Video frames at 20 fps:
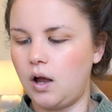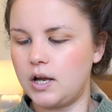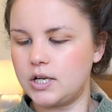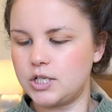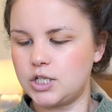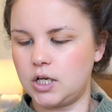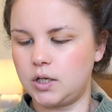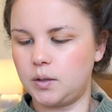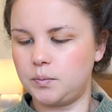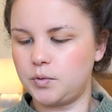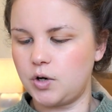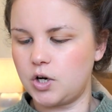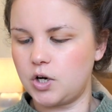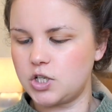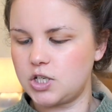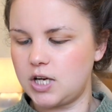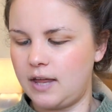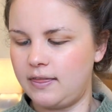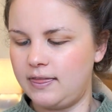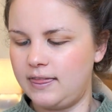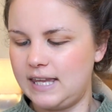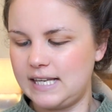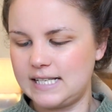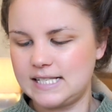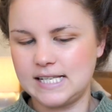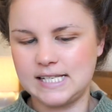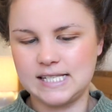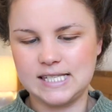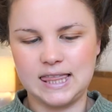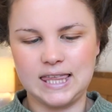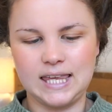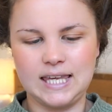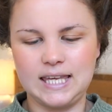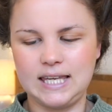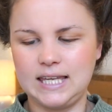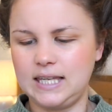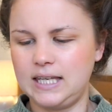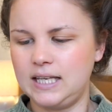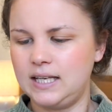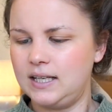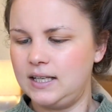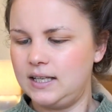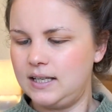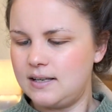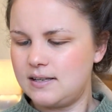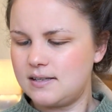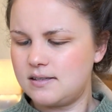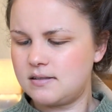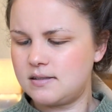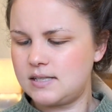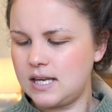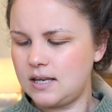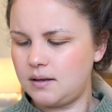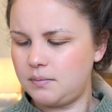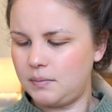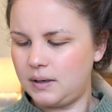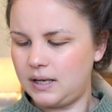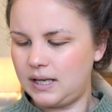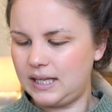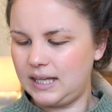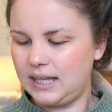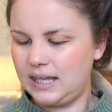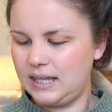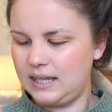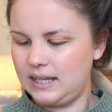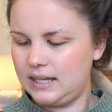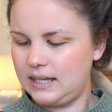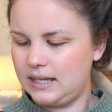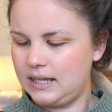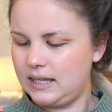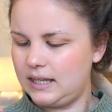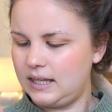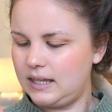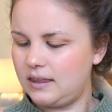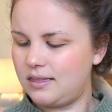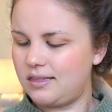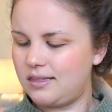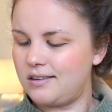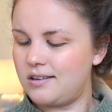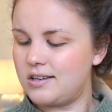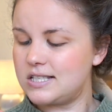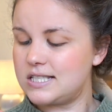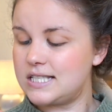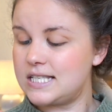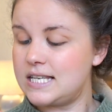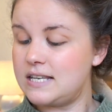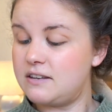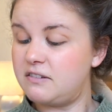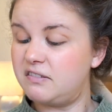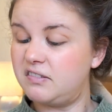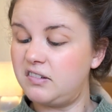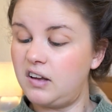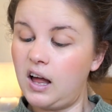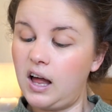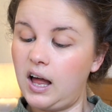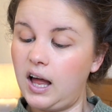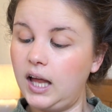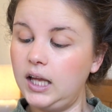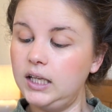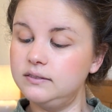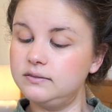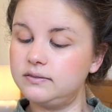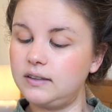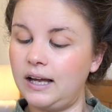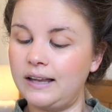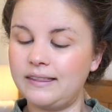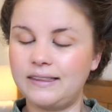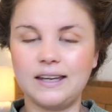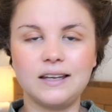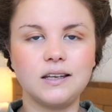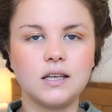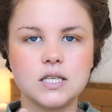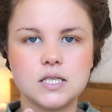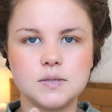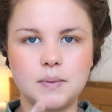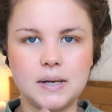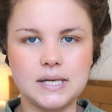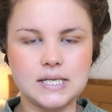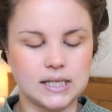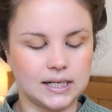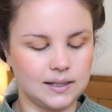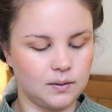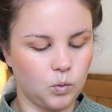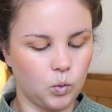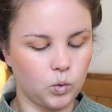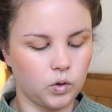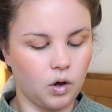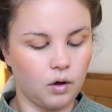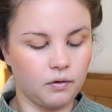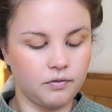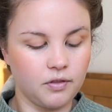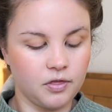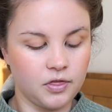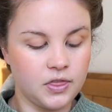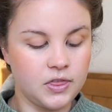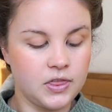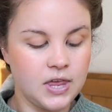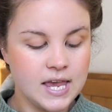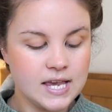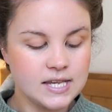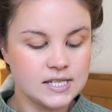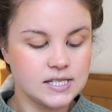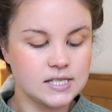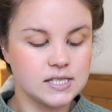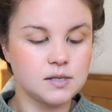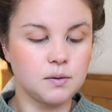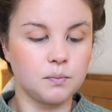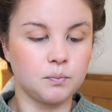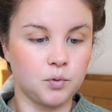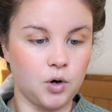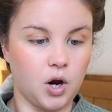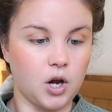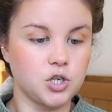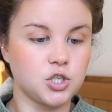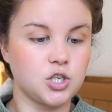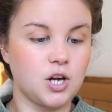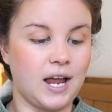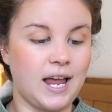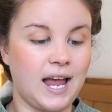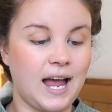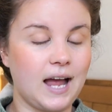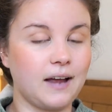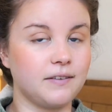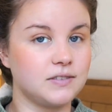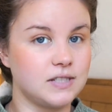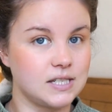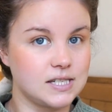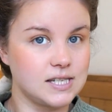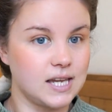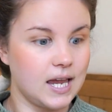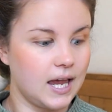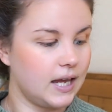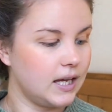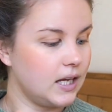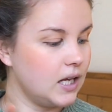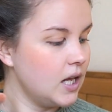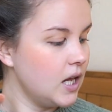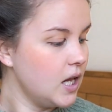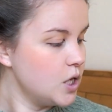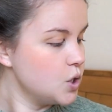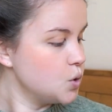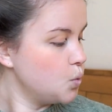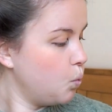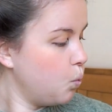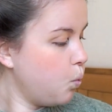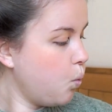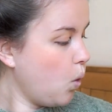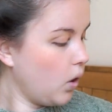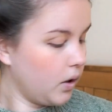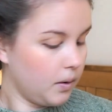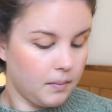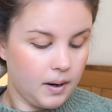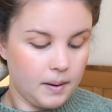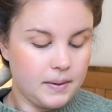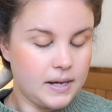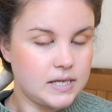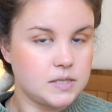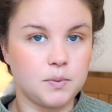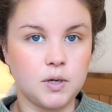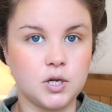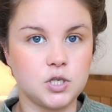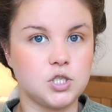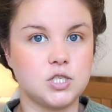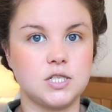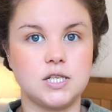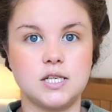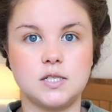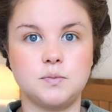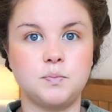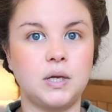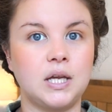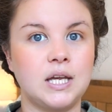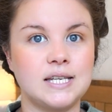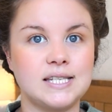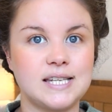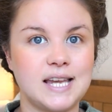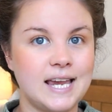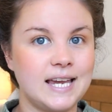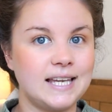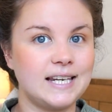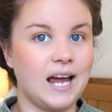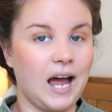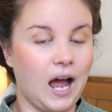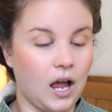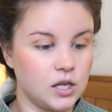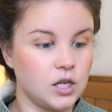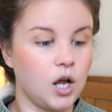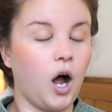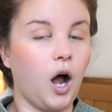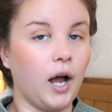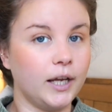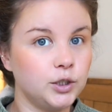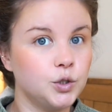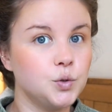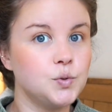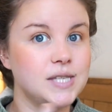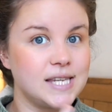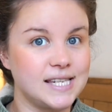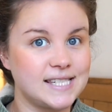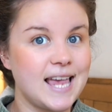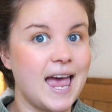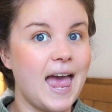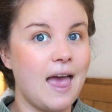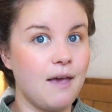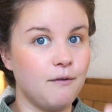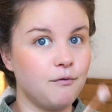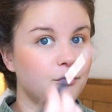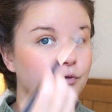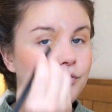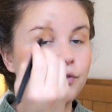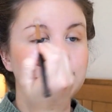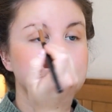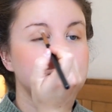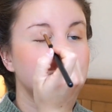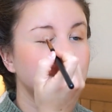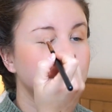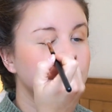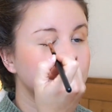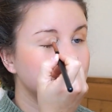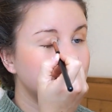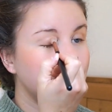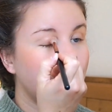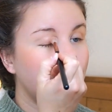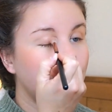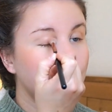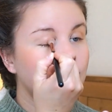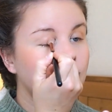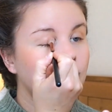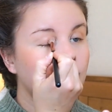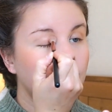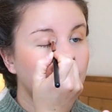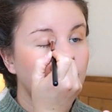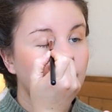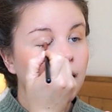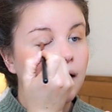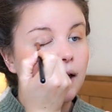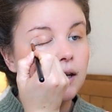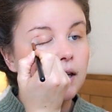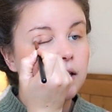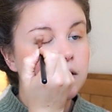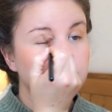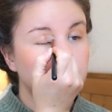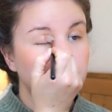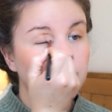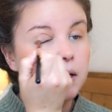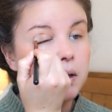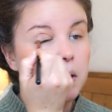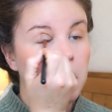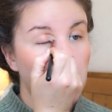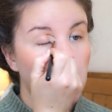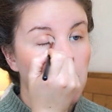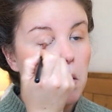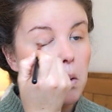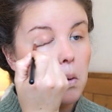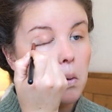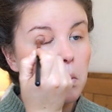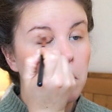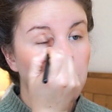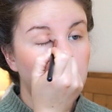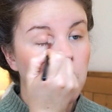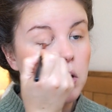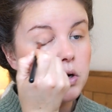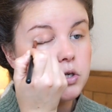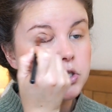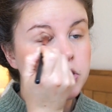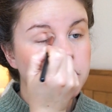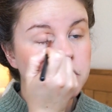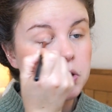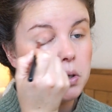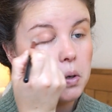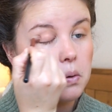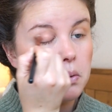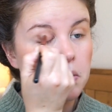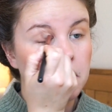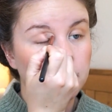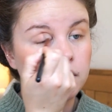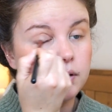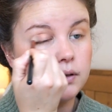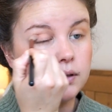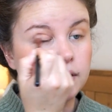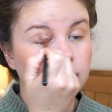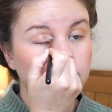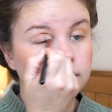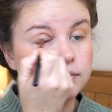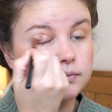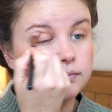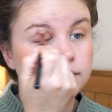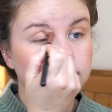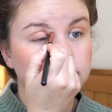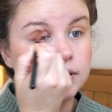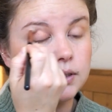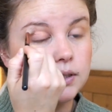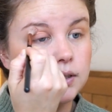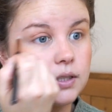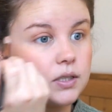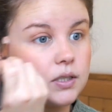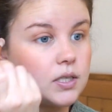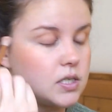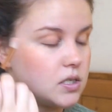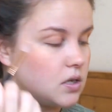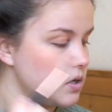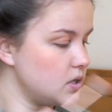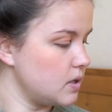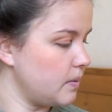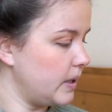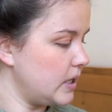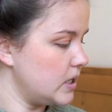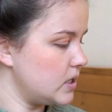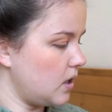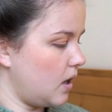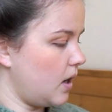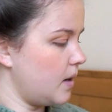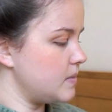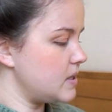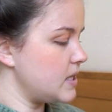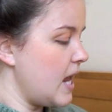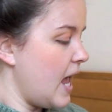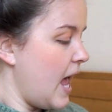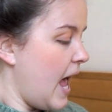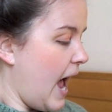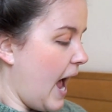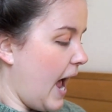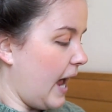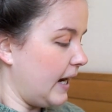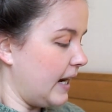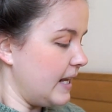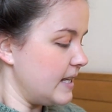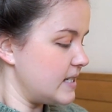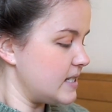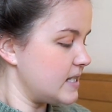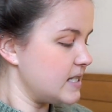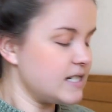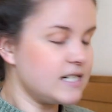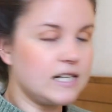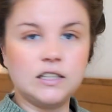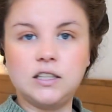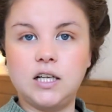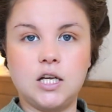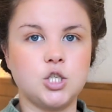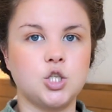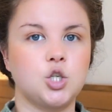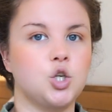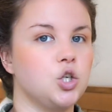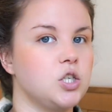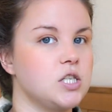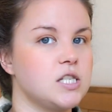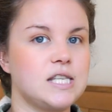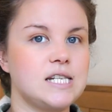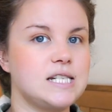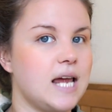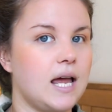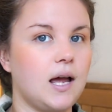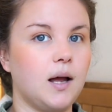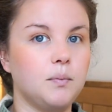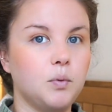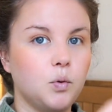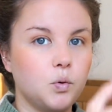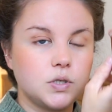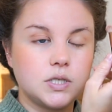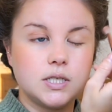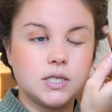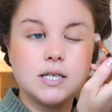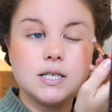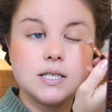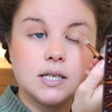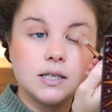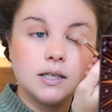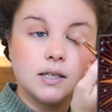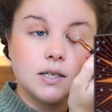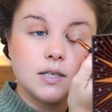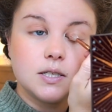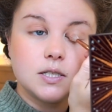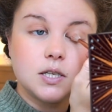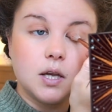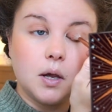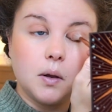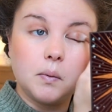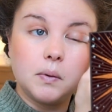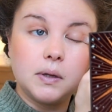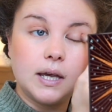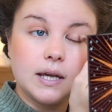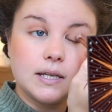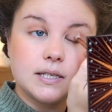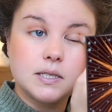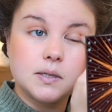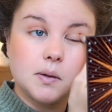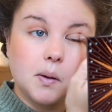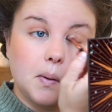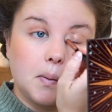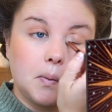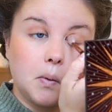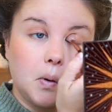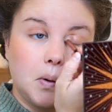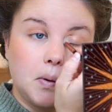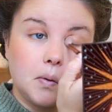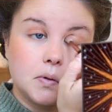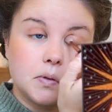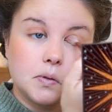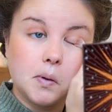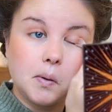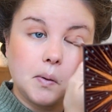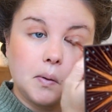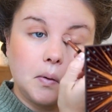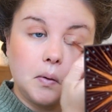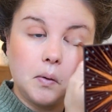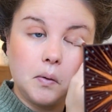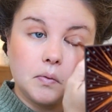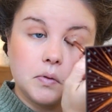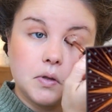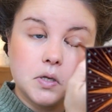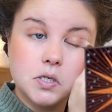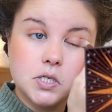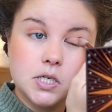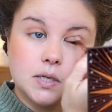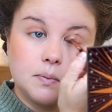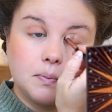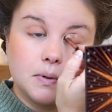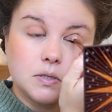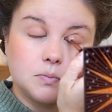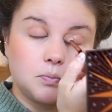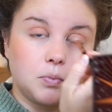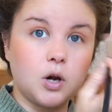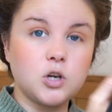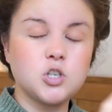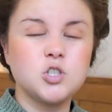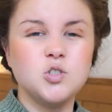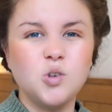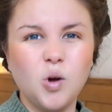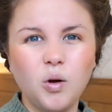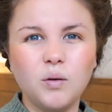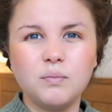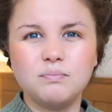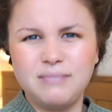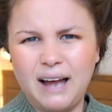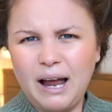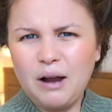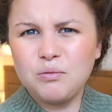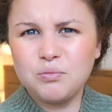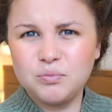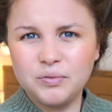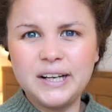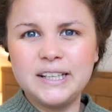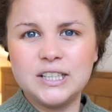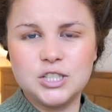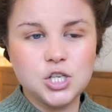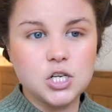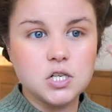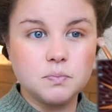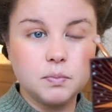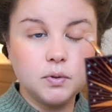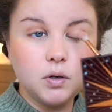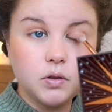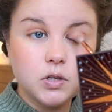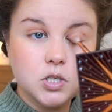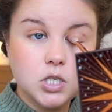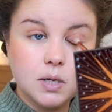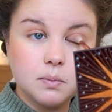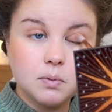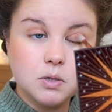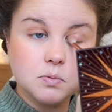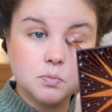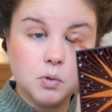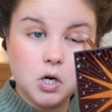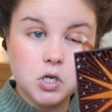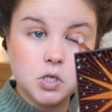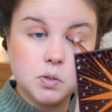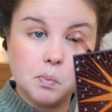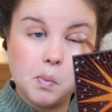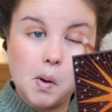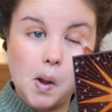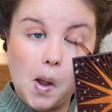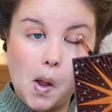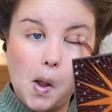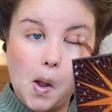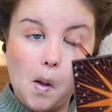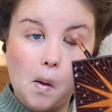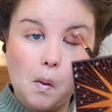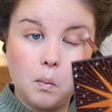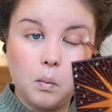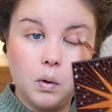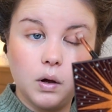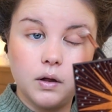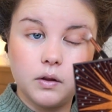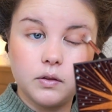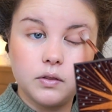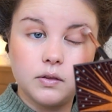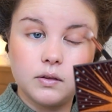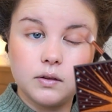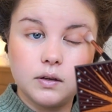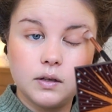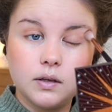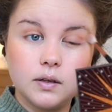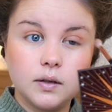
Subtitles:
eyeshadow brush, and this is the Sigma E35, I think. It's basically worn off. This brush, I have to say, is one of my best purchases, because I use this every single day, and it has been washed, you know, goodness knows how many times, and it's still as good as the day I bought it. So yes, not the cheapest brush, not outrageous, but not the cheapest brush, but worth